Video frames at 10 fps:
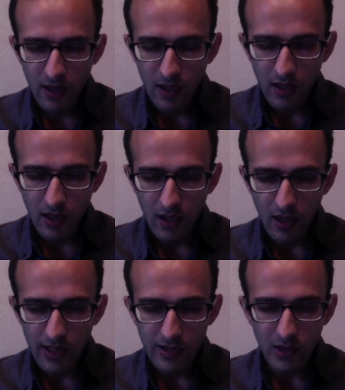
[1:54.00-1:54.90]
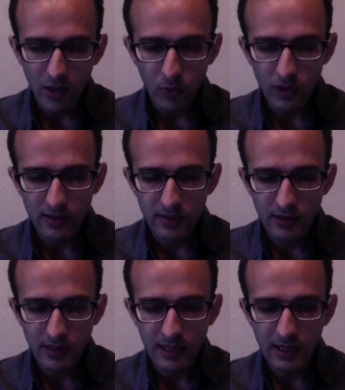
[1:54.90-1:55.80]
I start with
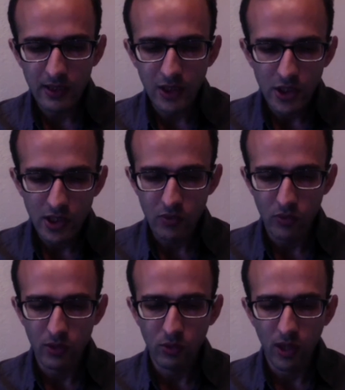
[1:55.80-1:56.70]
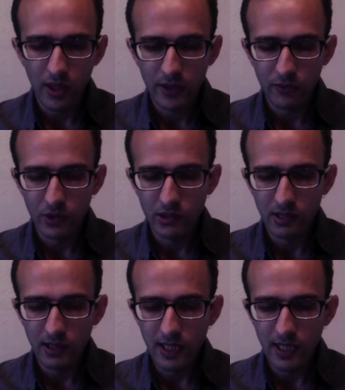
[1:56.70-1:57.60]
conditions required for the
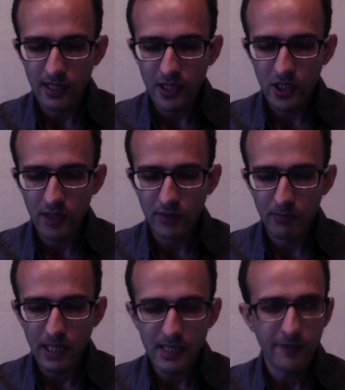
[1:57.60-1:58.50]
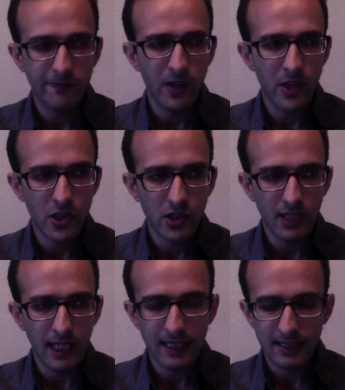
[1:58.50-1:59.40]
realization of the basic functional
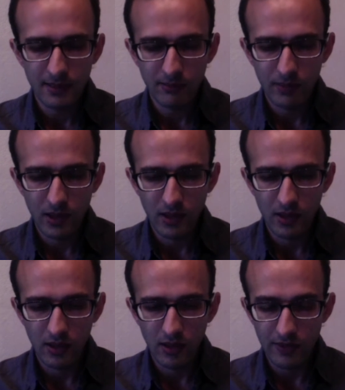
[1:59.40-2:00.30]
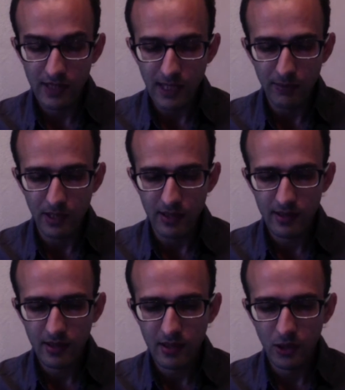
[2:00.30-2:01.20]
item of
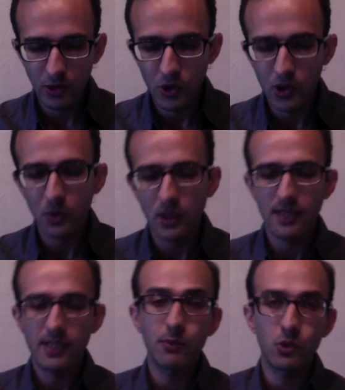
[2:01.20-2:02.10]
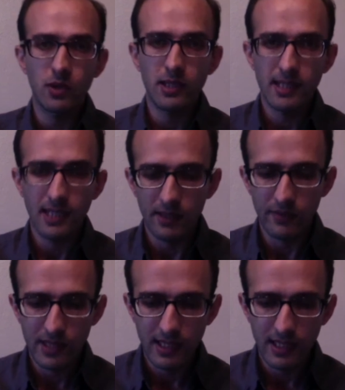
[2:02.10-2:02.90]
sapiens, logical conceptual selves,